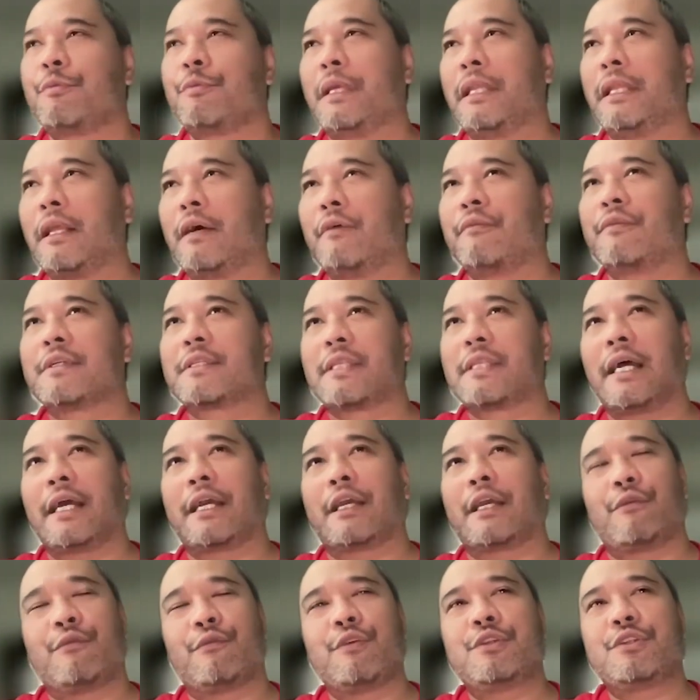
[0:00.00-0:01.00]
To me, love is
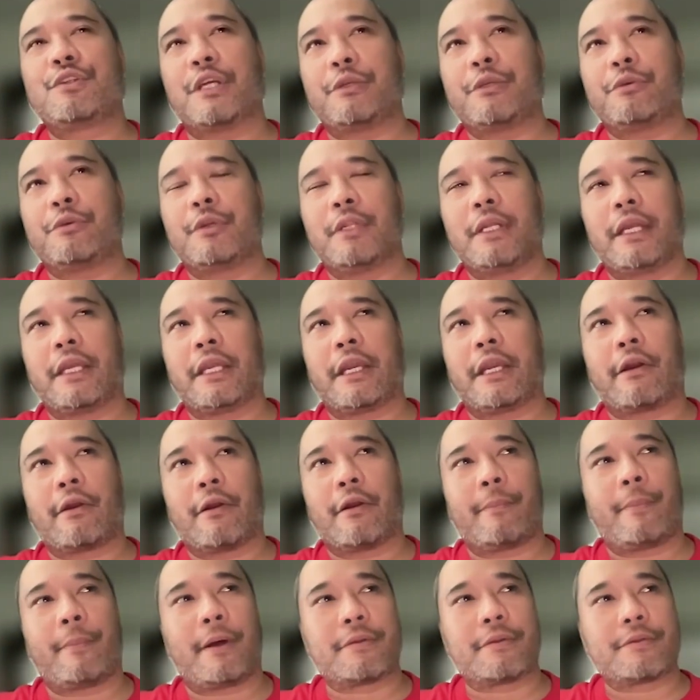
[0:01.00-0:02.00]
like if you genuinely
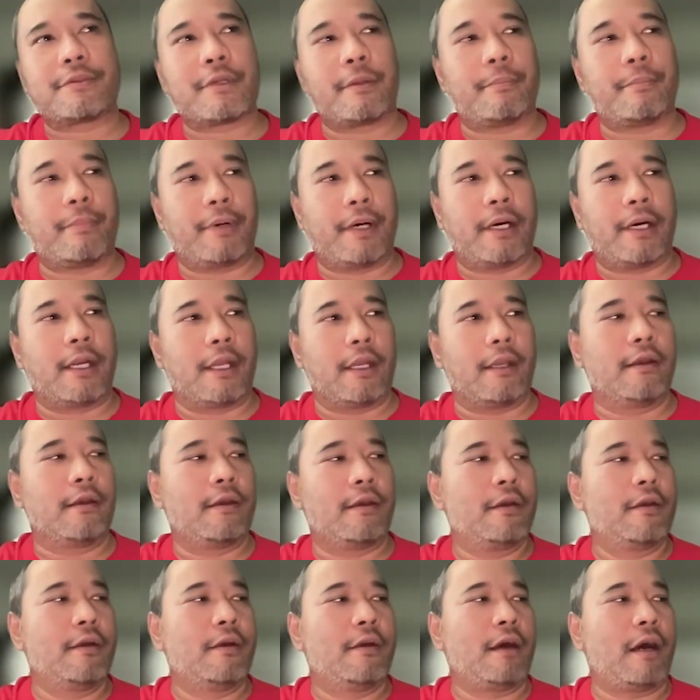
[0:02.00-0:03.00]
care about somebody,
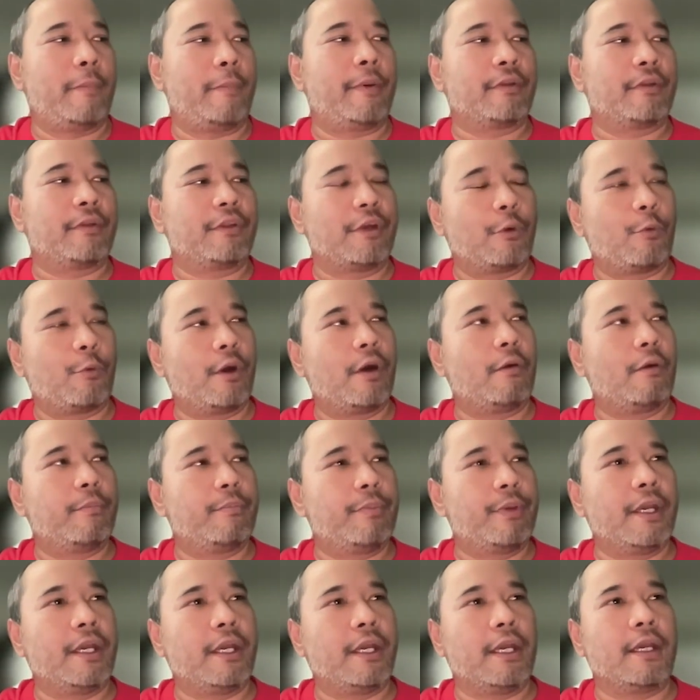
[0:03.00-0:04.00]
about their
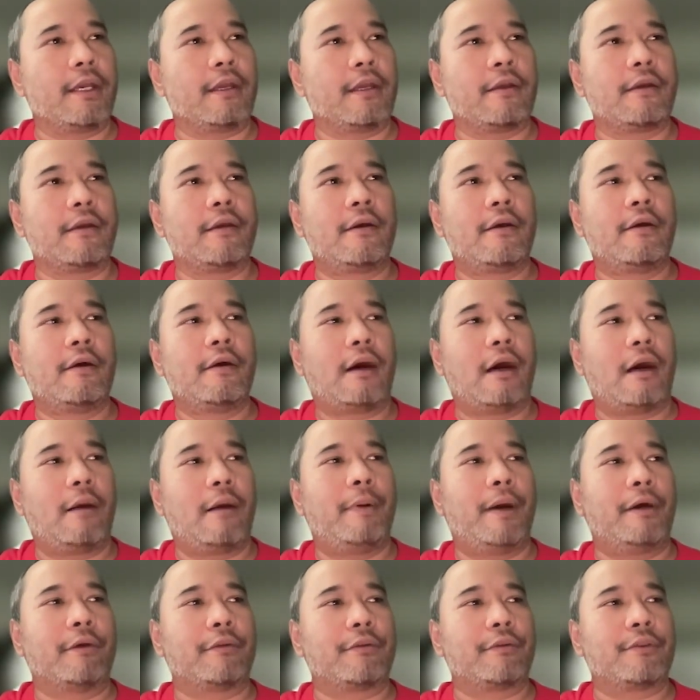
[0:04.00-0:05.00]
well-being,
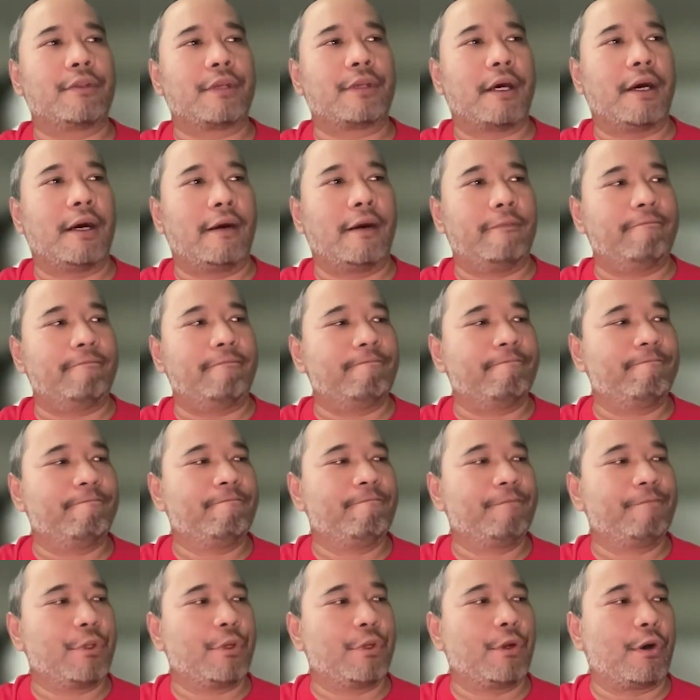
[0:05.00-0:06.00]
about
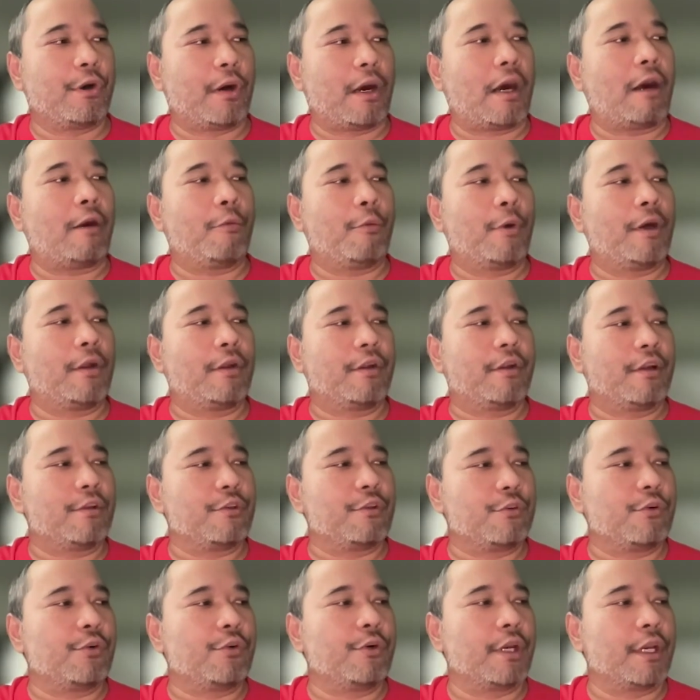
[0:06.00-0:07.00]
how well they're
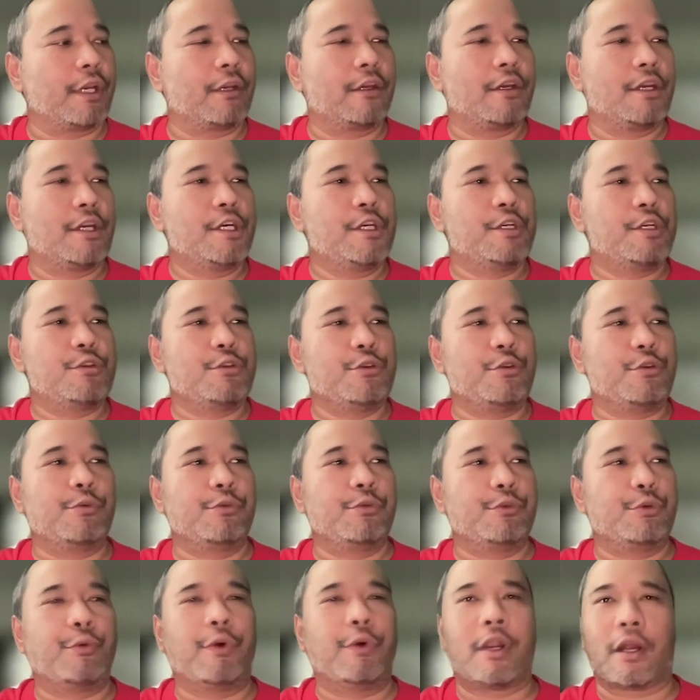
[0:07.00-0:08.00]
doing.
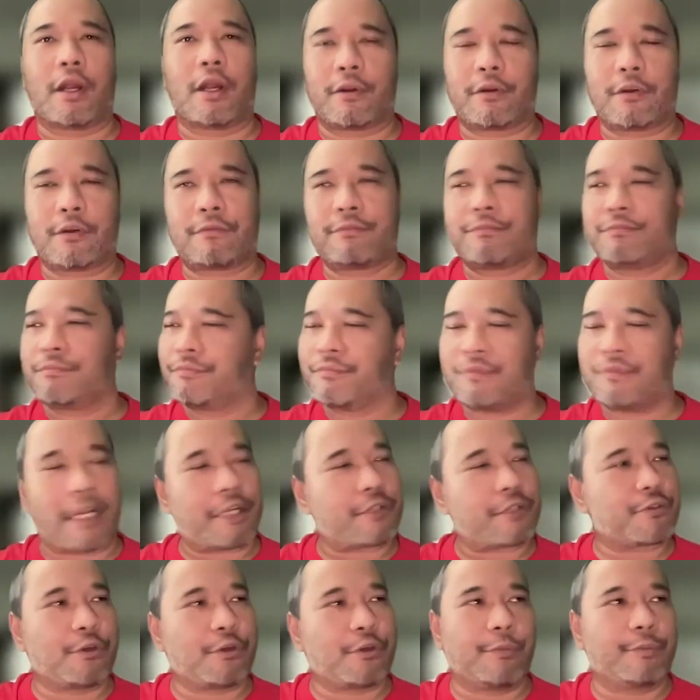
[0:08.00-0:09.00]
You want to
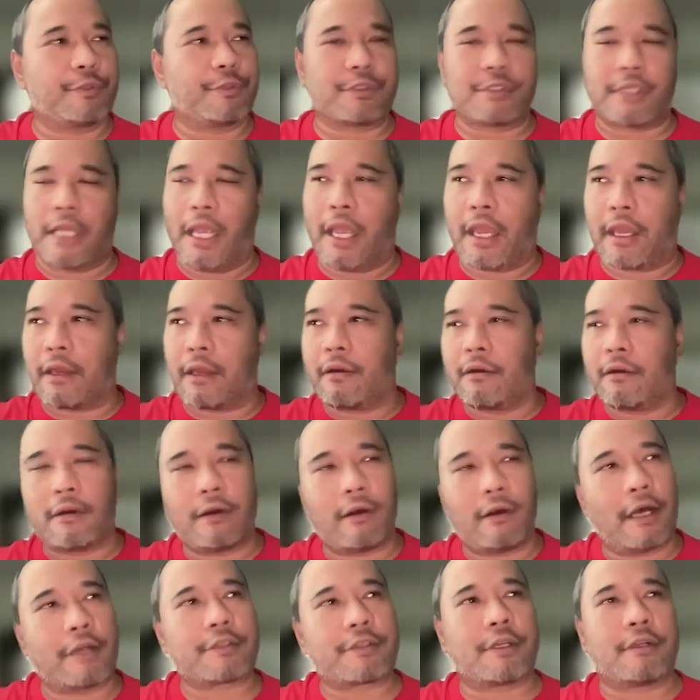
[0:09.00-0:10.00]
text them, just like, hey,
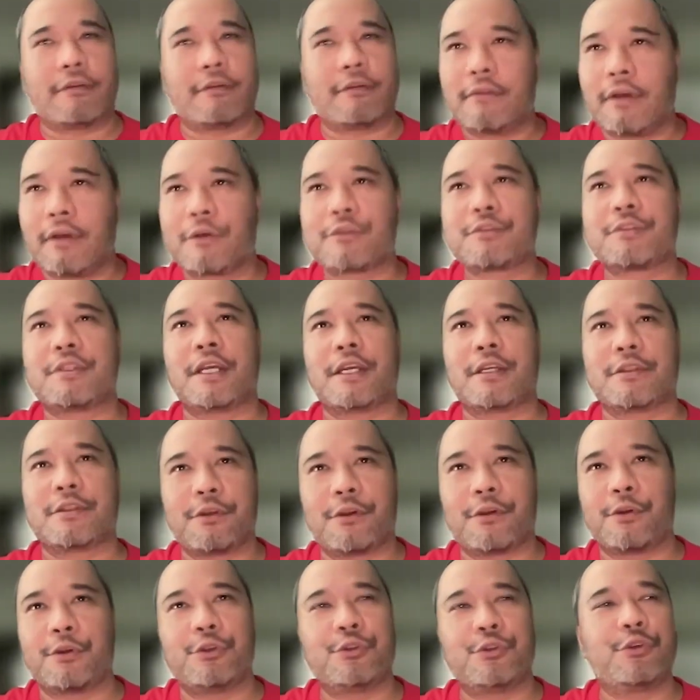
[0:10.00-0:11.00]
how's it? How's things?
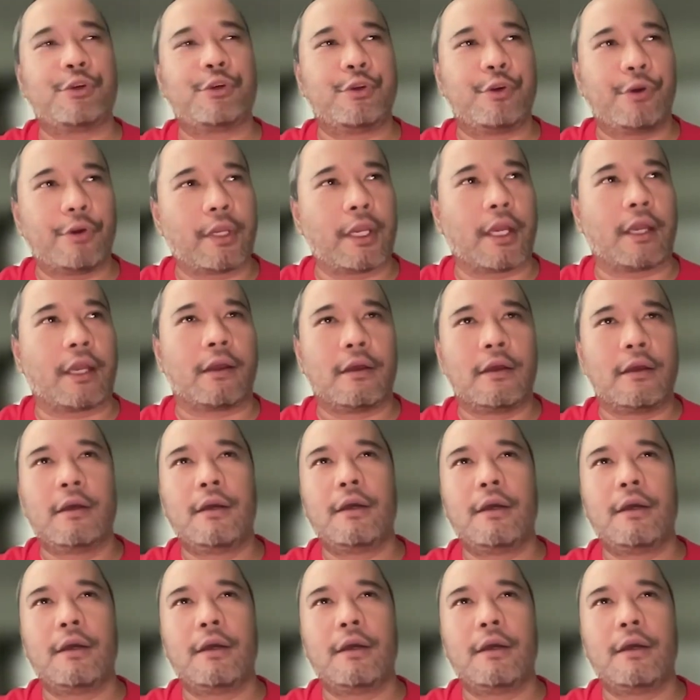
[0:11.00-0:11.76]
You doing okay?